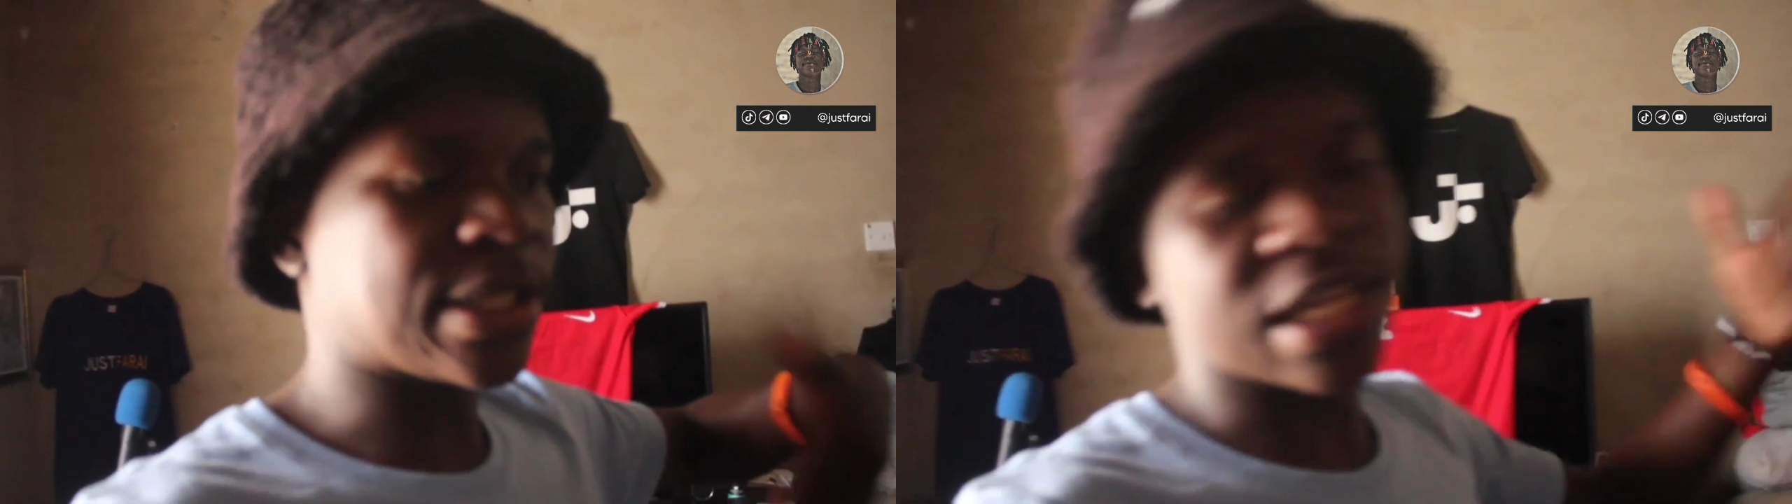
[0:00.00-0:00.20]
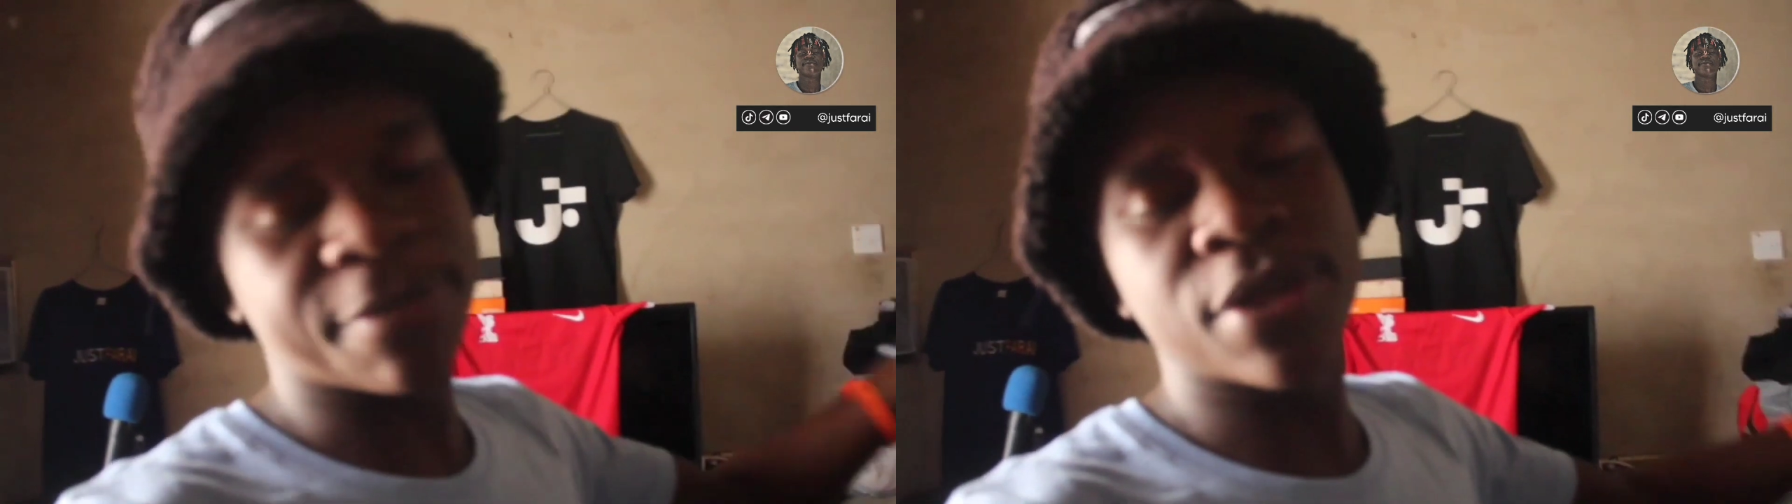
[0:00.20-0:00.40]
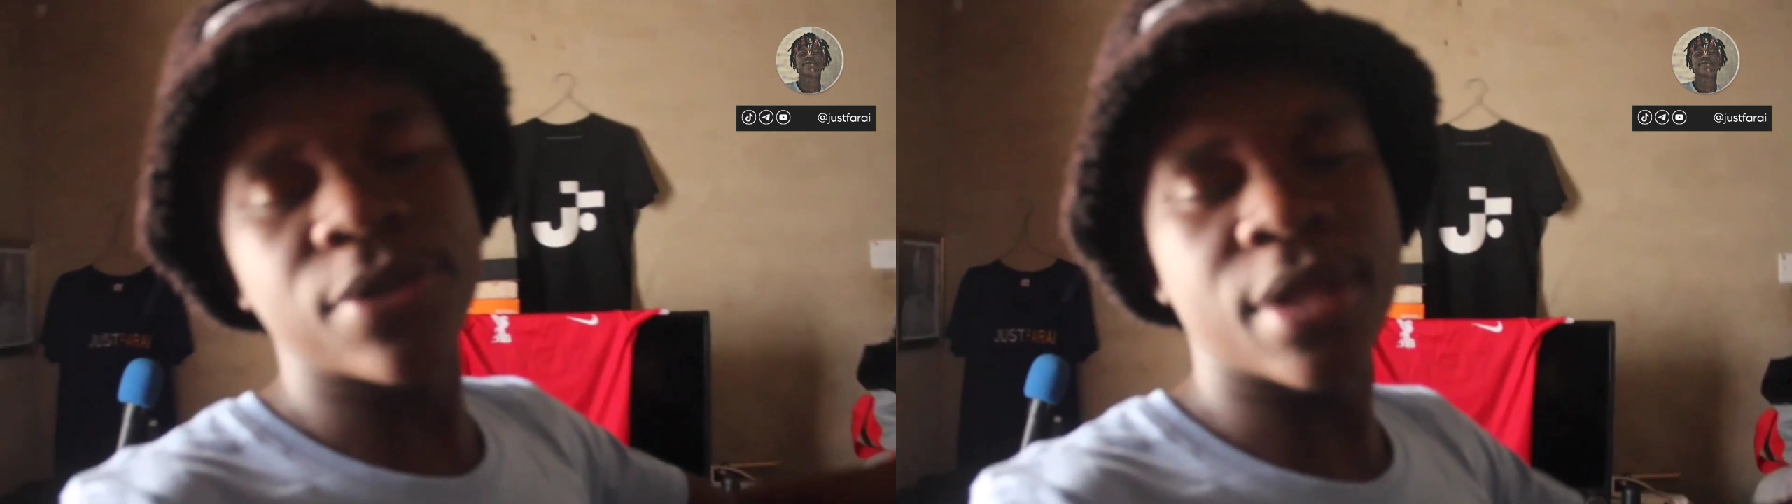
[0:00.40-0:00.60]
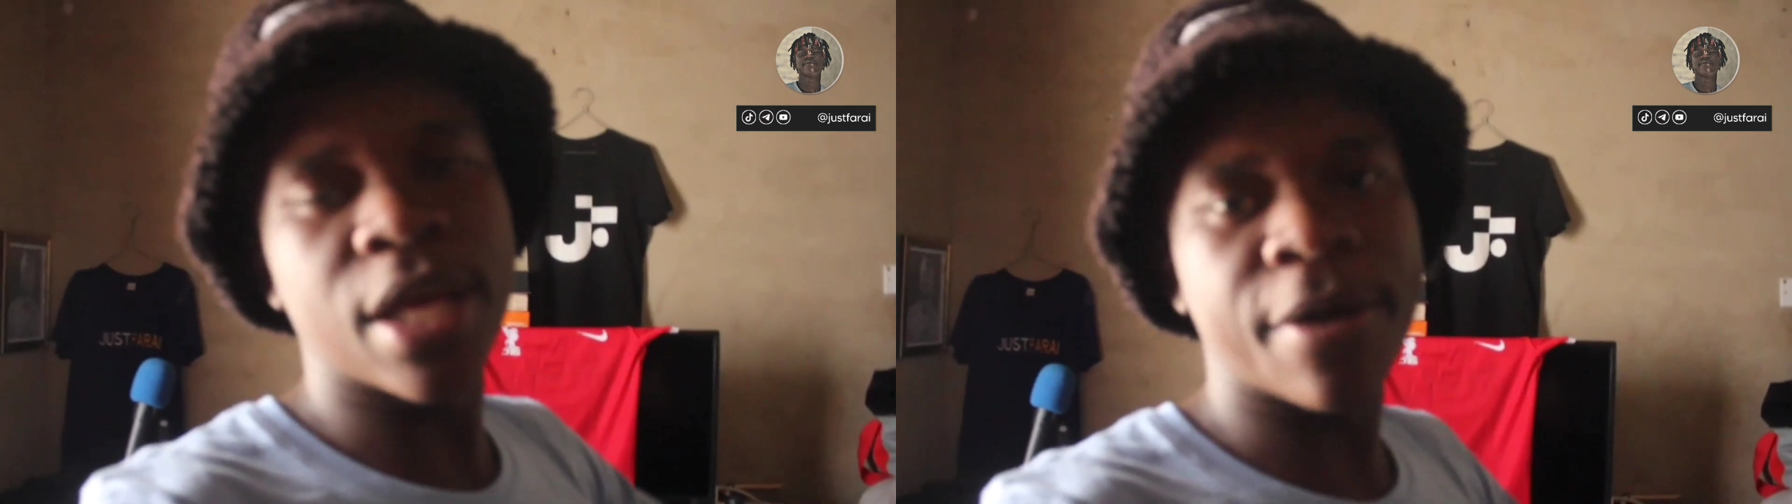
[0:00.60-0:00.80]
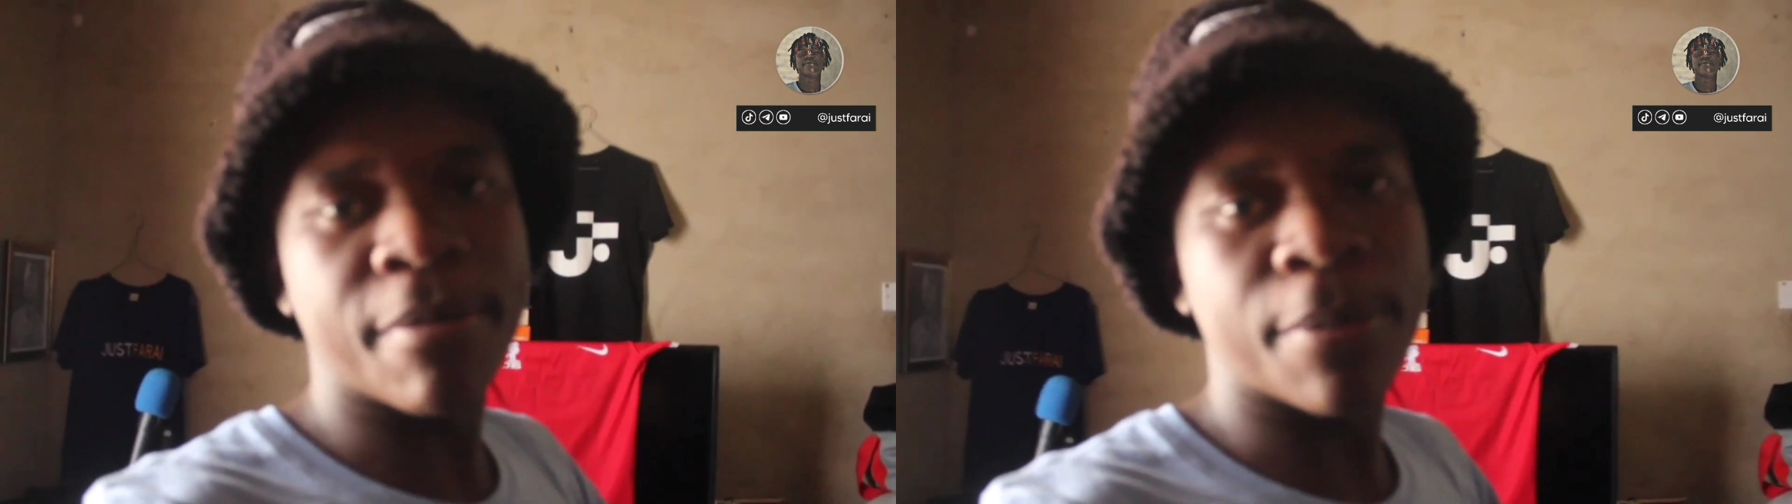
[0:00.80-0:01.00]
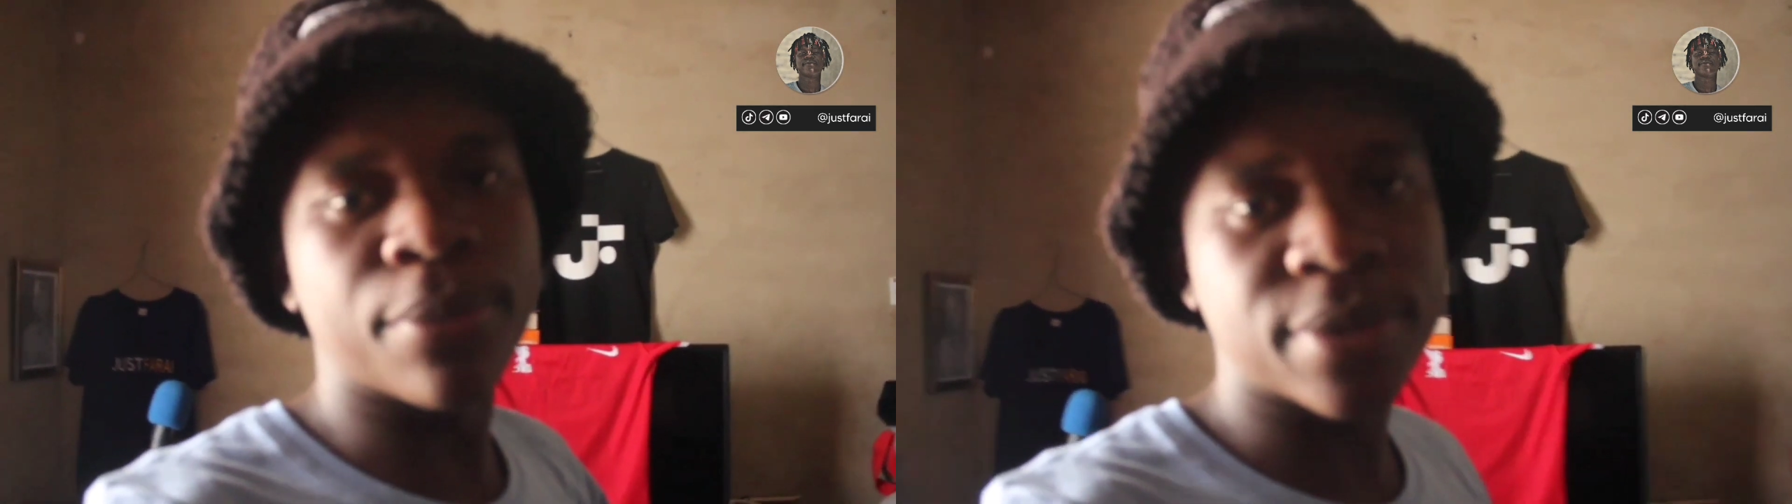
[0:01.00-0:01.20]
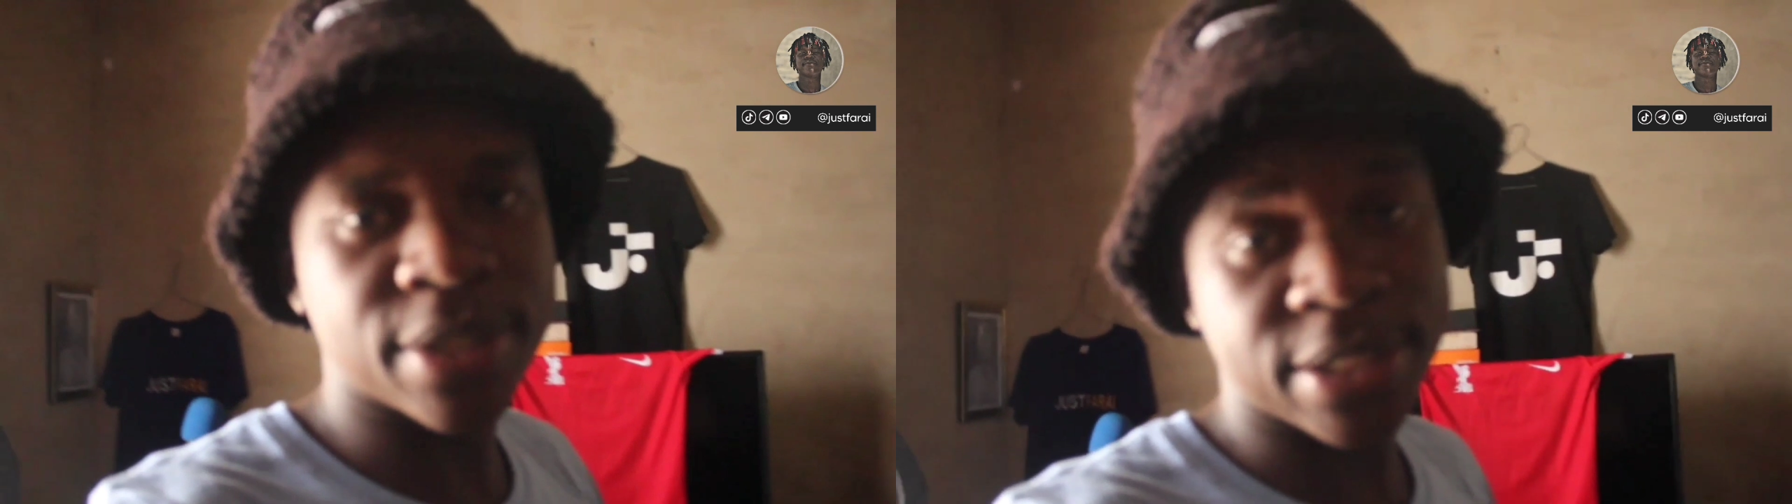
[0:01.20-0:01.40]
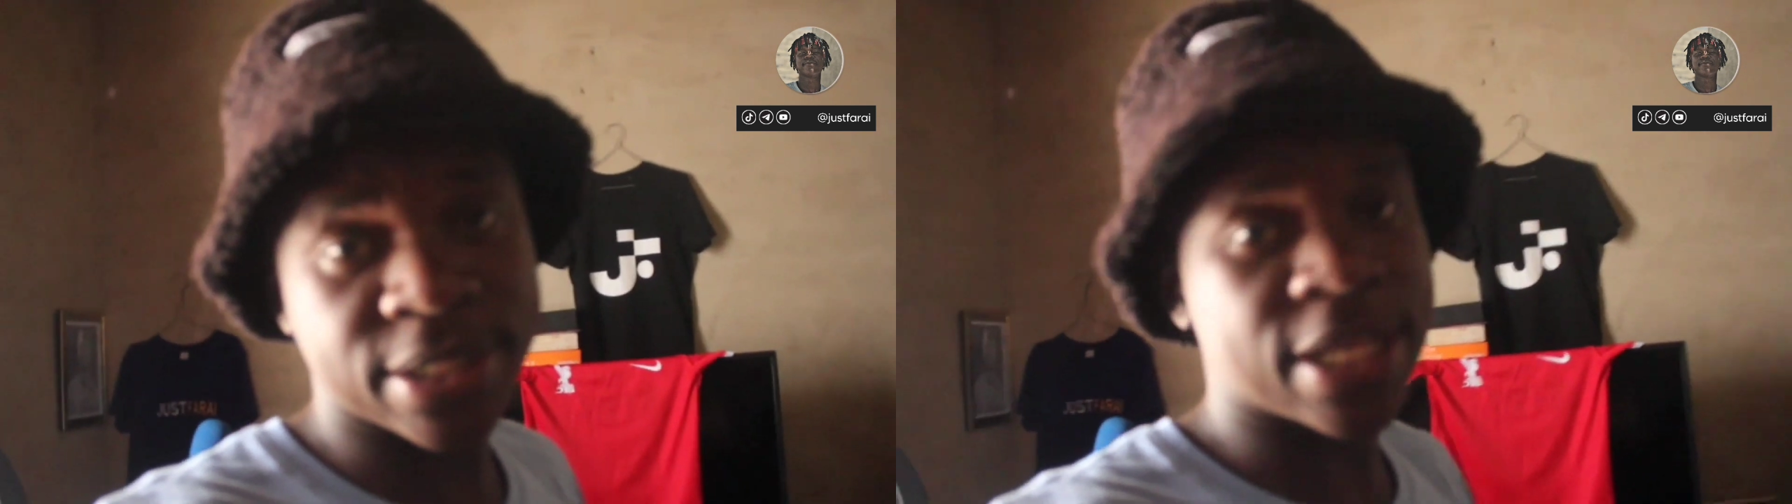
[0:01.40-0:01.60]
take me to the
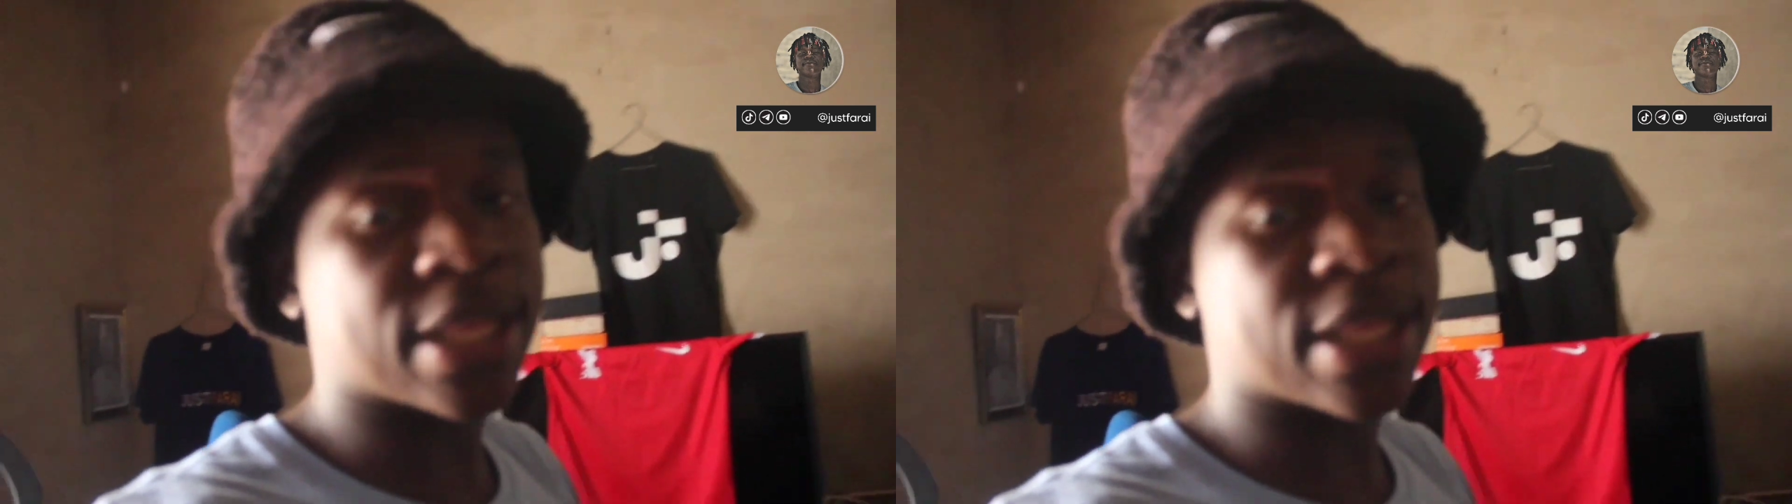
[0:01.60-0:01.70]
Mabuza say